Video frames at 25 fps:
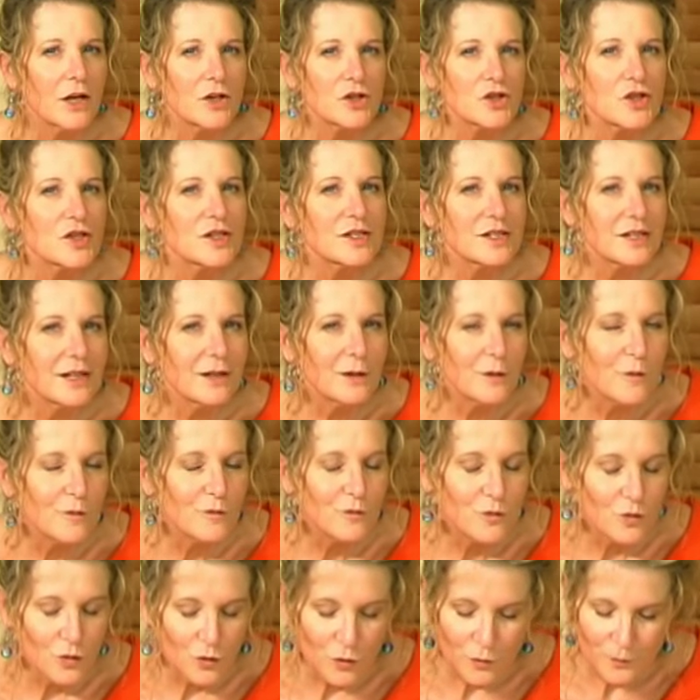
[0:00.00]
I should sell it
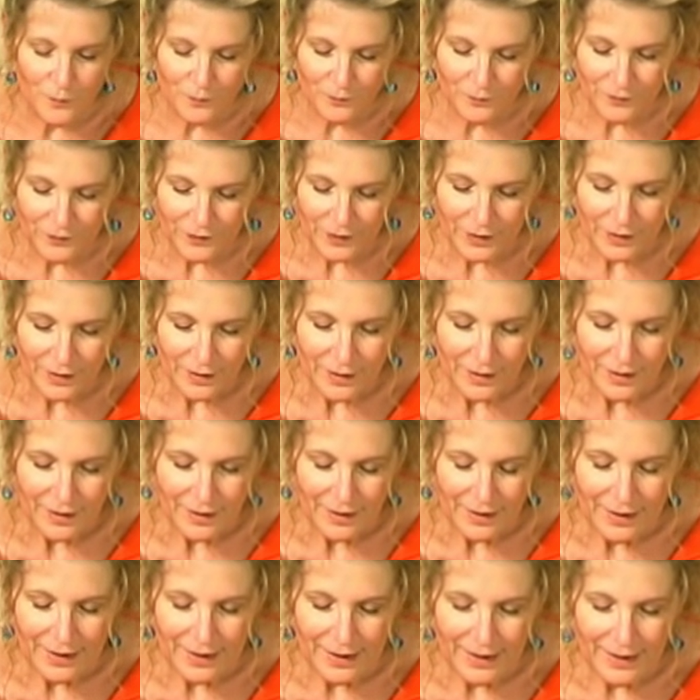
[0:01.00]
for.
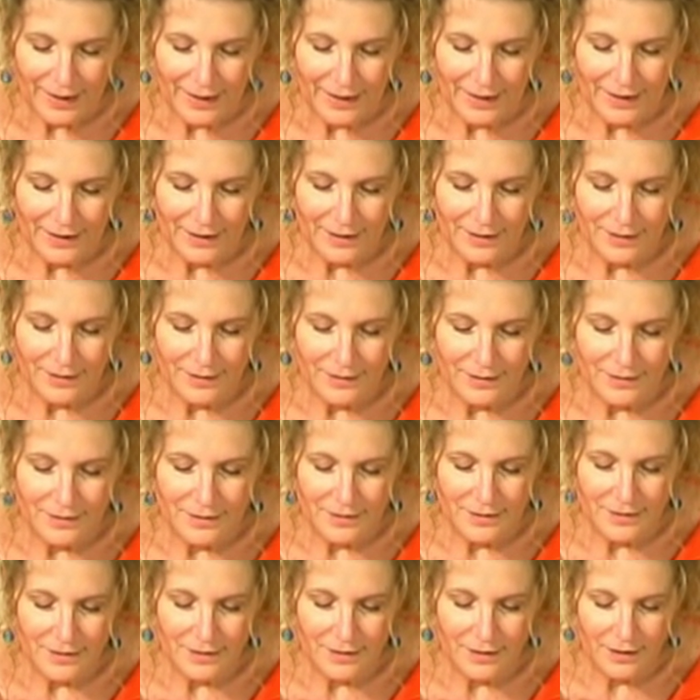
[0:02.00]

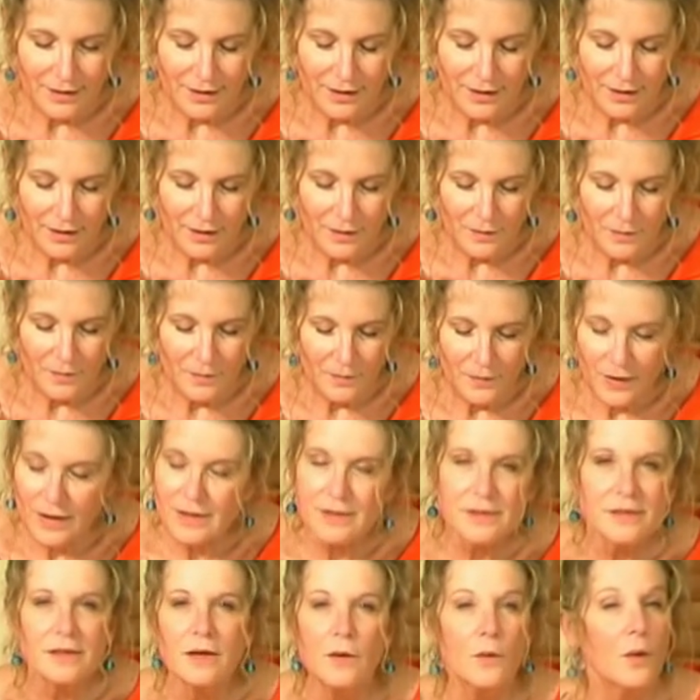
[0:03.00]
And um, I
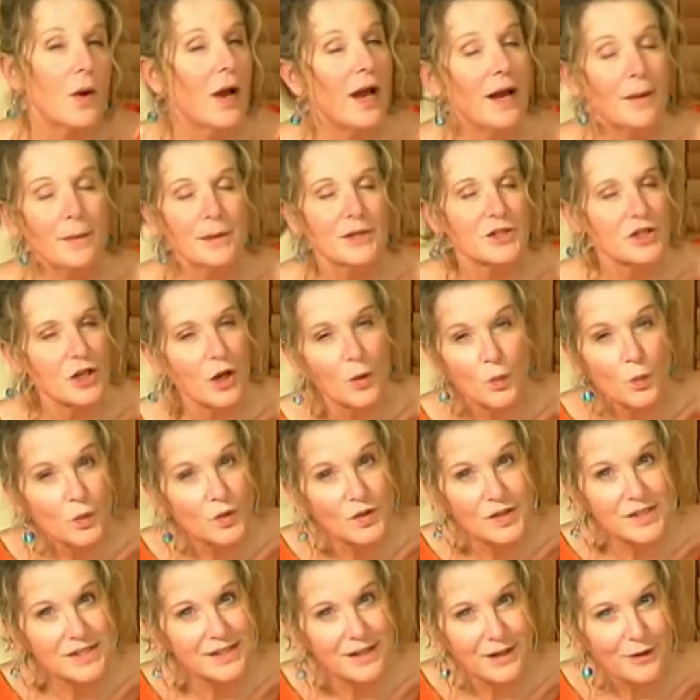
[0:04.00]
said, oh, how much I
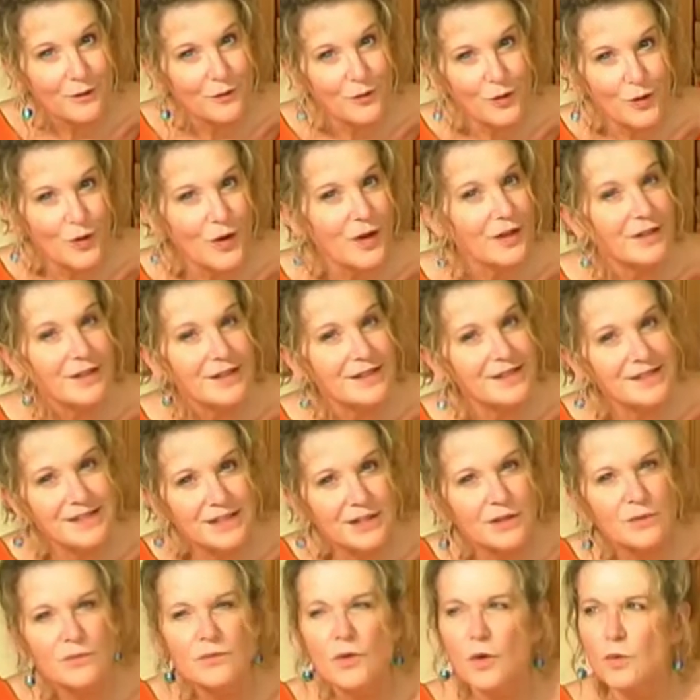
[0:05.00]
would sell it for. And I
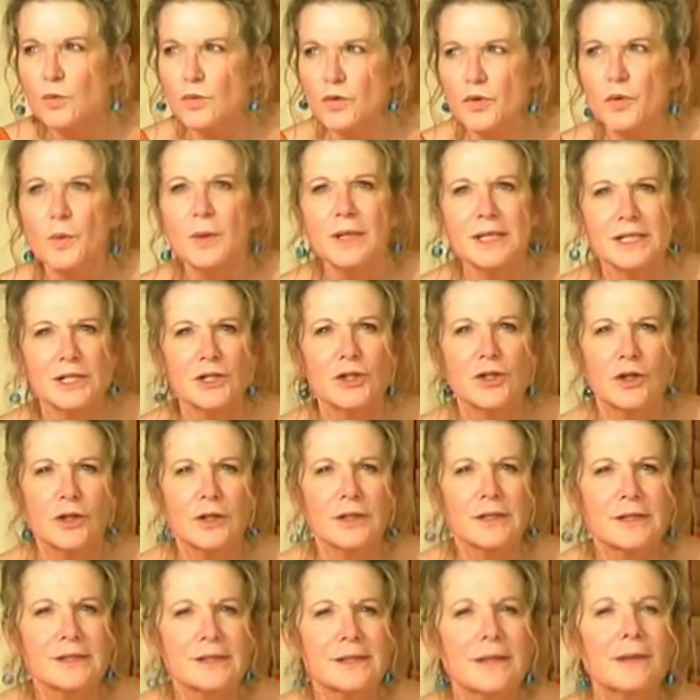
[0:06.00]
said, oh,
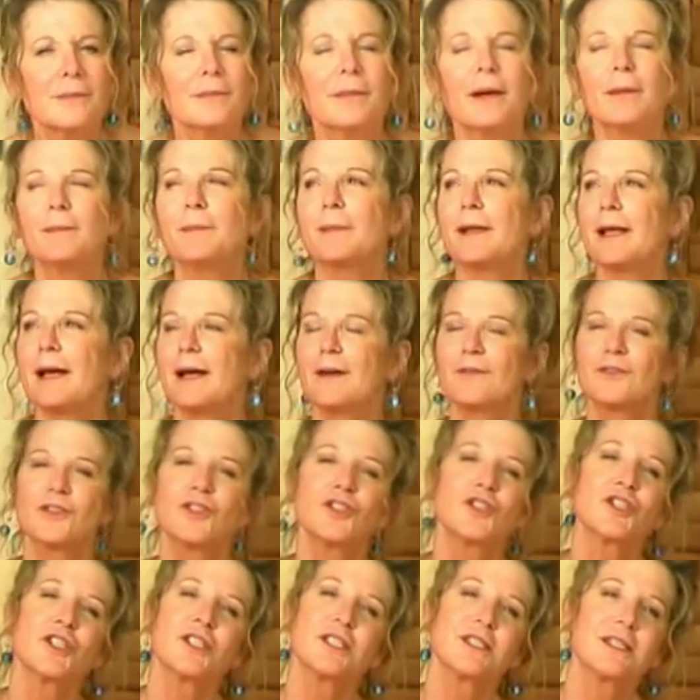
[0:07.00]
$20. And mum laughed.
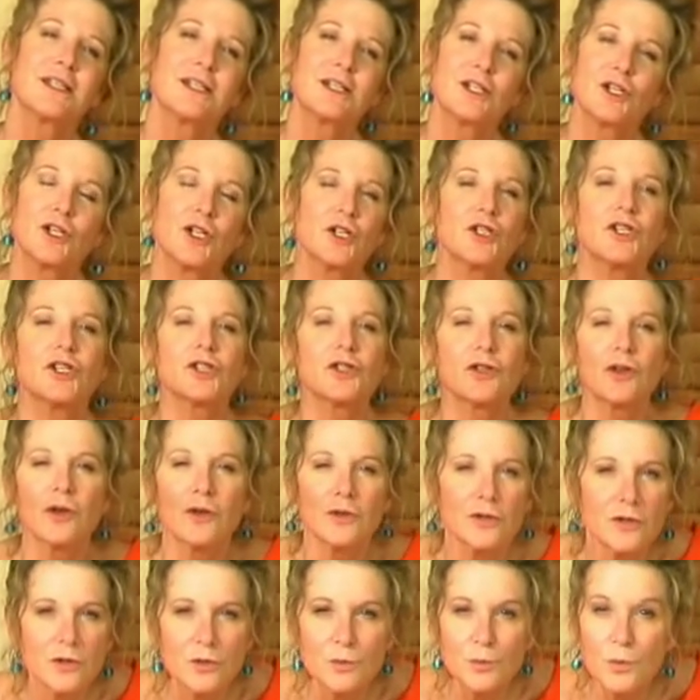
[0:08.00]
She said it just
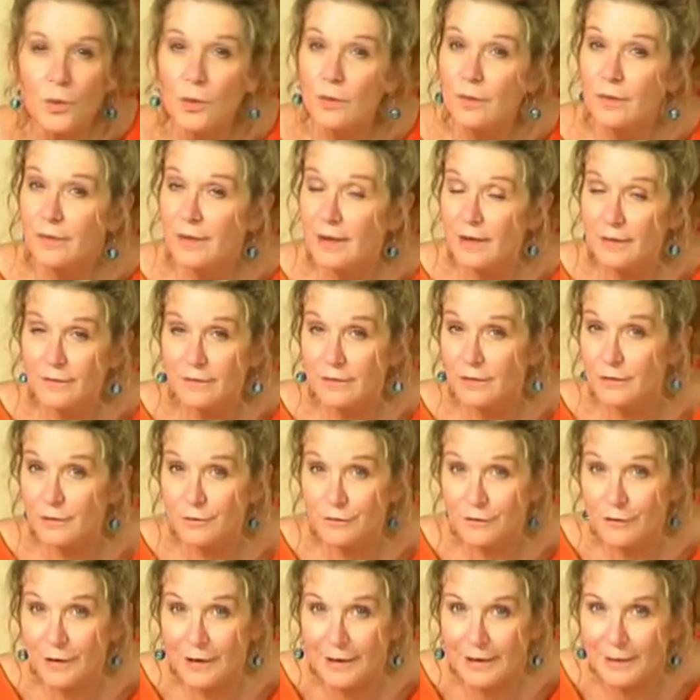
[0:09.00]
cost her more than that for the
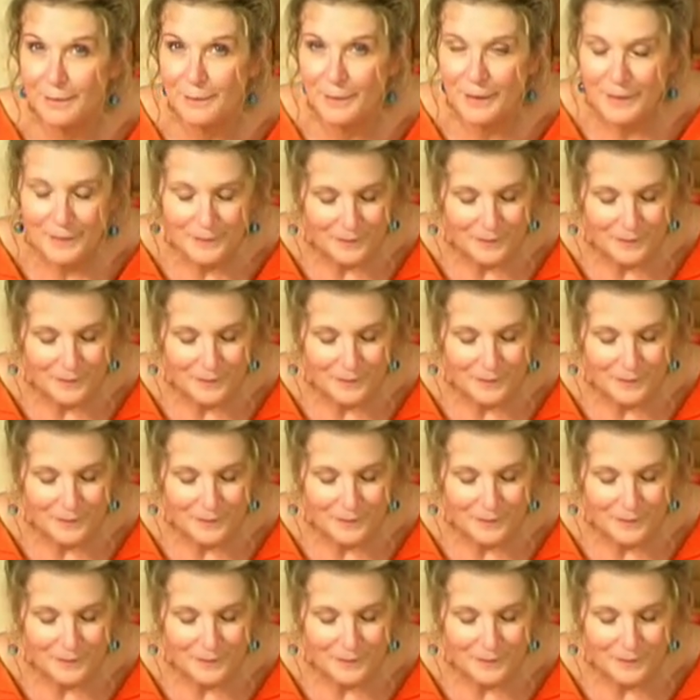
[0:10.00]
frame.